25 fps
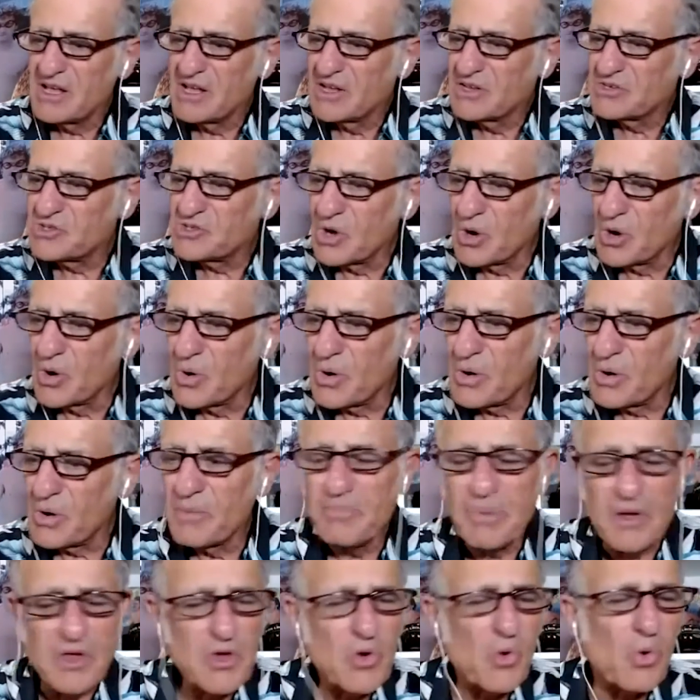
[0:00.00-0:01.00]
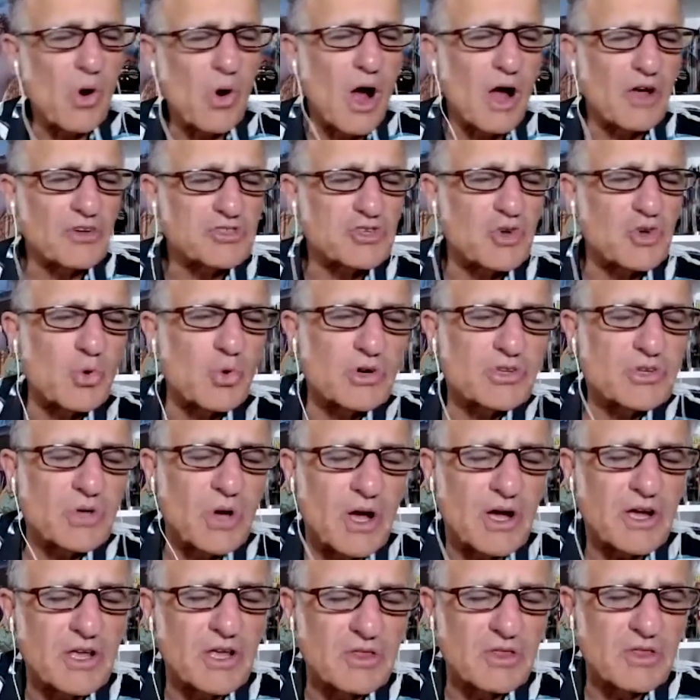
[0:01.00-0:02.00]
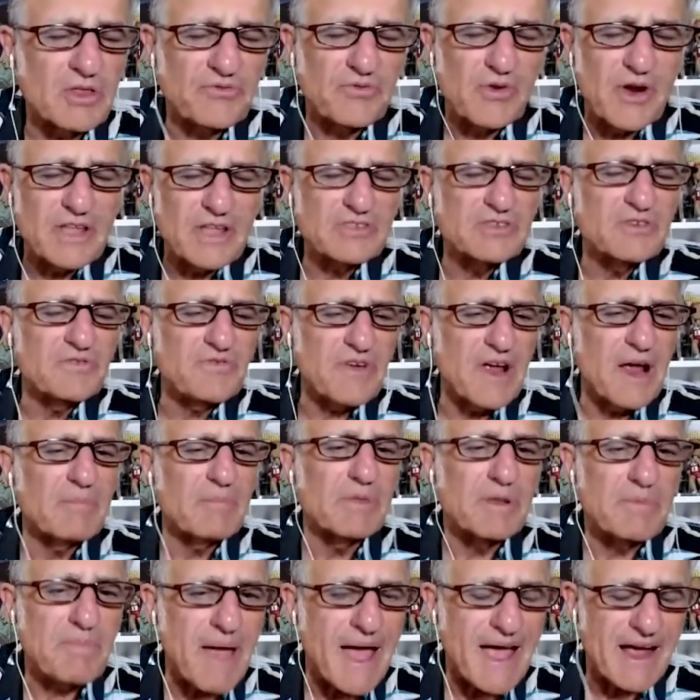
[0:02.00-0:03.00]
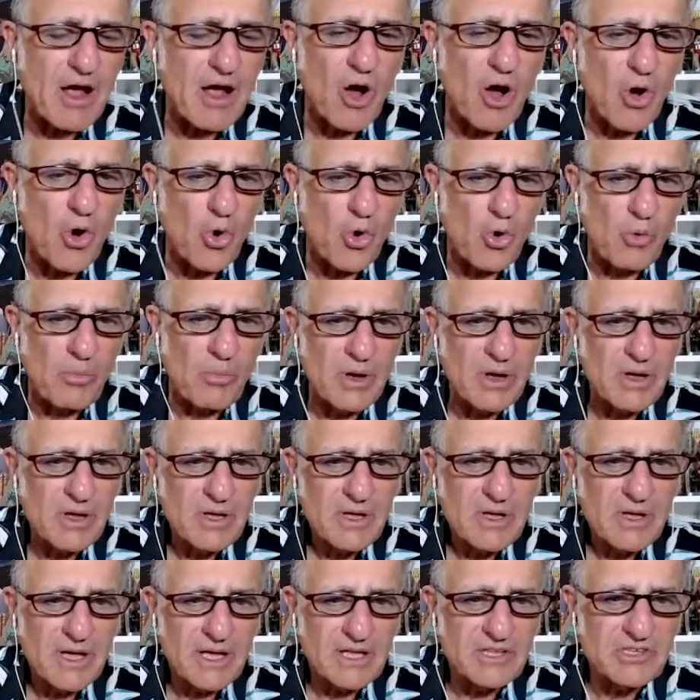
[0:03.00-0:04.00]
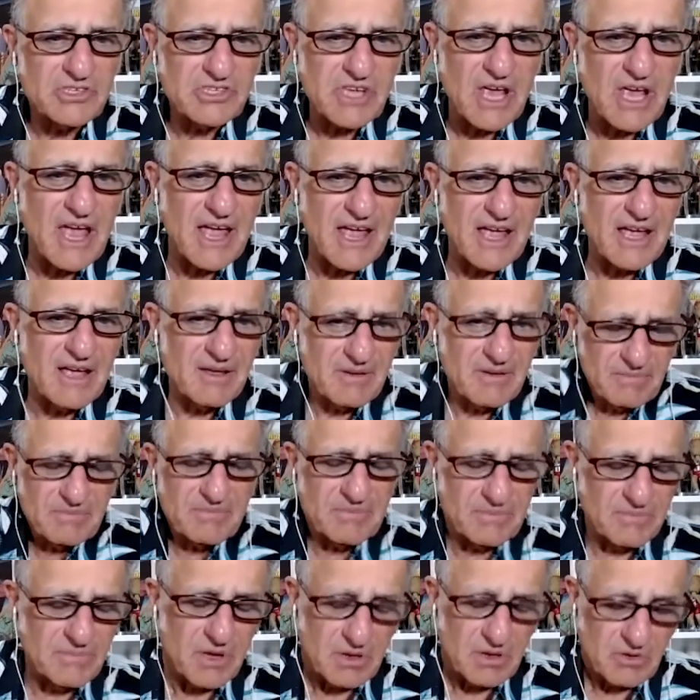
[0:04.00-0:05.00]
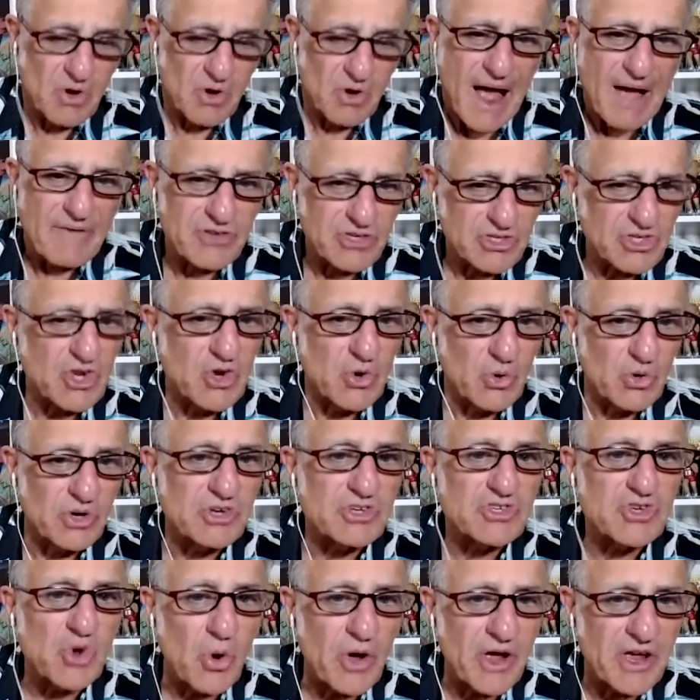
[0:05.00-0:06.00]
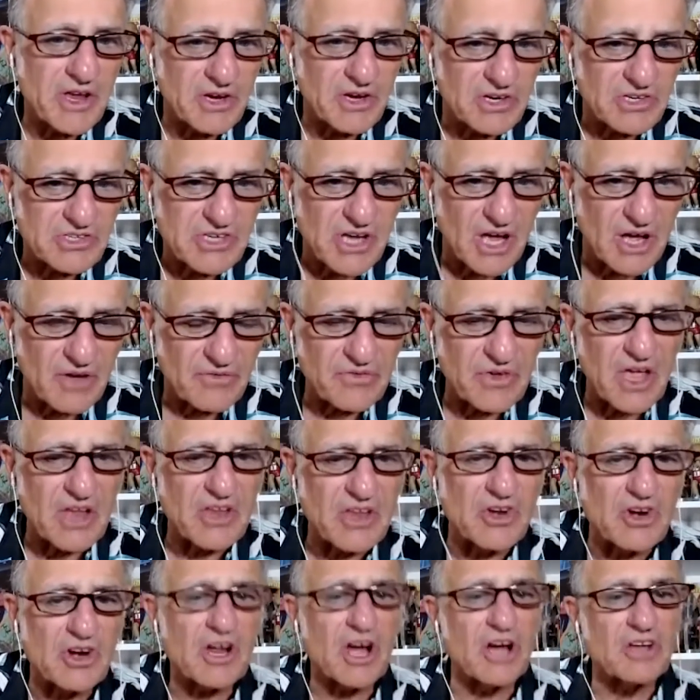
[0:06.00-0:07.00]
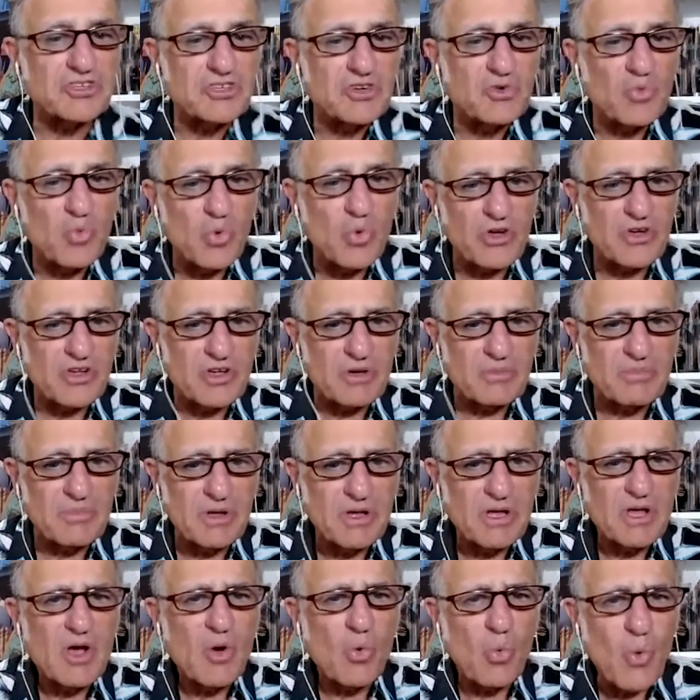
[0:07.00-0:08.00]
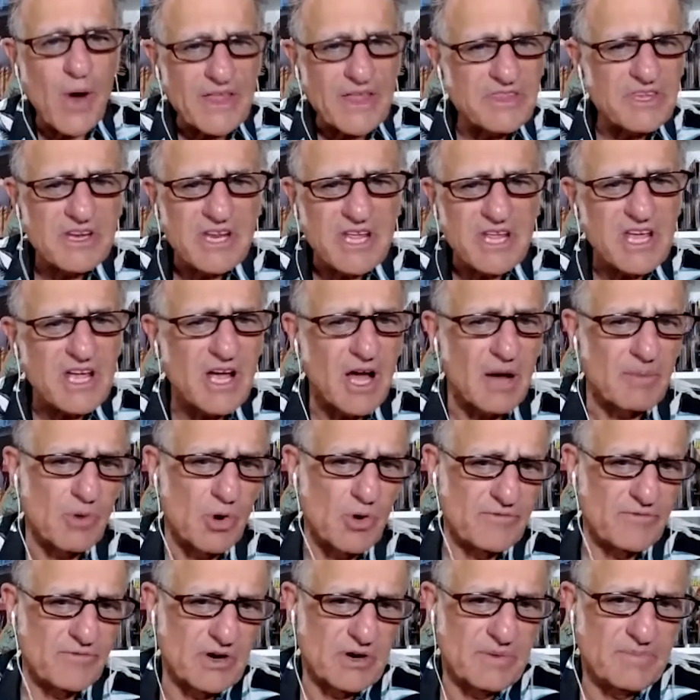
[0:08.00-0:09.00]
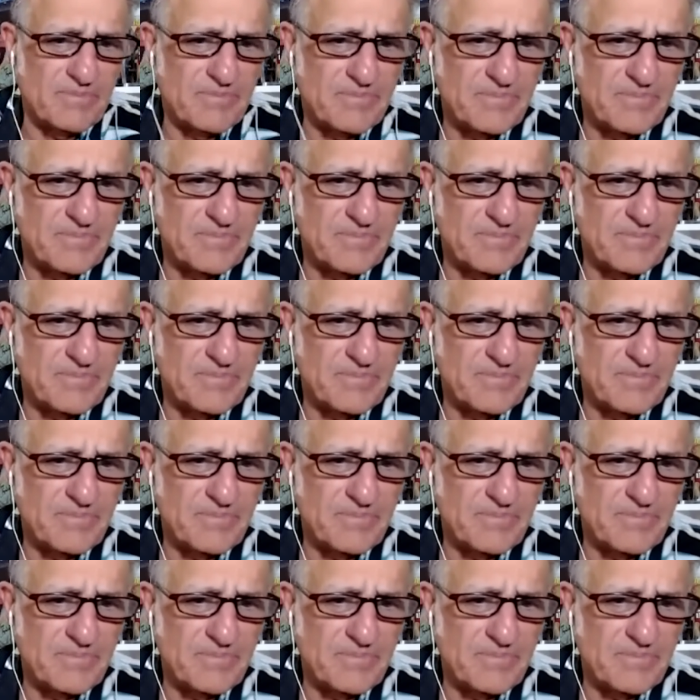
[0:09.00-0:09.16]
So, but you also were talking to friends and family back home and saying that you, obviously you were enjoying yourself. And your cousin William, when did he come over?